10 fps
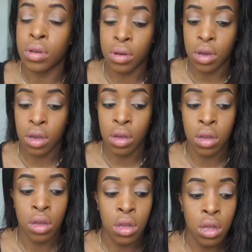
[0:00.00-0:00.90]
Okay.
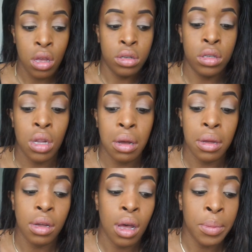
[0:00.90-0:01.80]

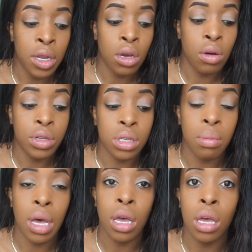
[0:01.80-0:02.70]
Now I'm gonna go into
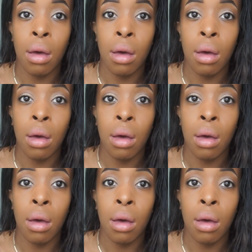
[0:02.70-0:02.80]
my